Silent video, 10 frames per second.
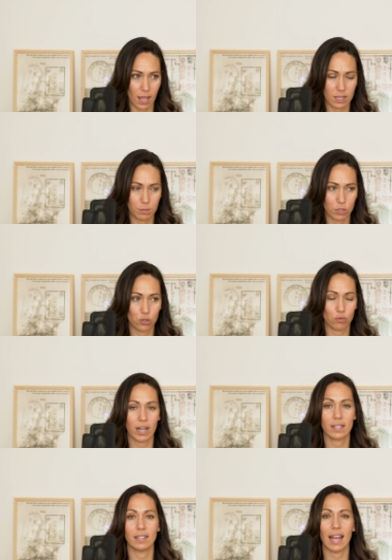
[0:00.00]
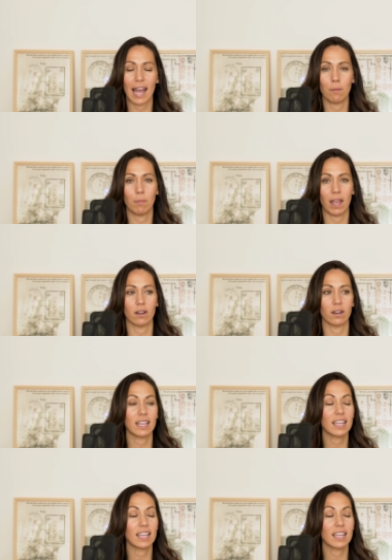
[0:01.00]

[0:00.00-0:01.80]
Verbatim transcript: that has been directed at Banner.